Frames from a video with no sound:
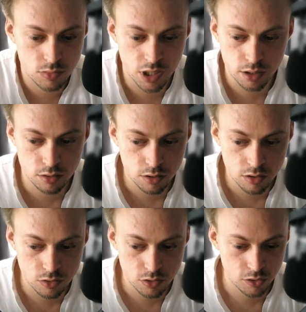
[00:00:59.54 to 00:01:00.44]
and
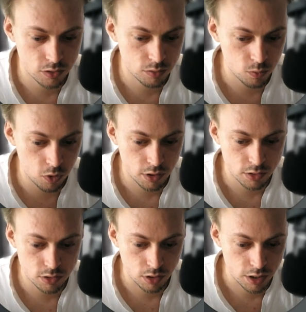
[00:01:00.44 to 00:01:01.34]
it just
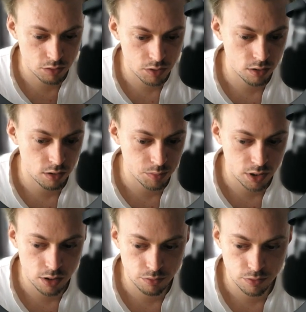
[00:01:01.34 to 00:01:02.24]
works like a regular
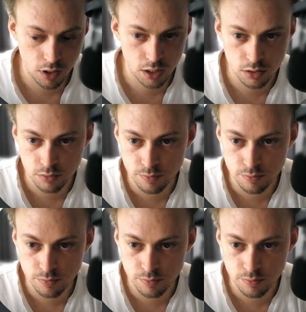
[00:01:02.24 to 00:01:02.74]
PDF file.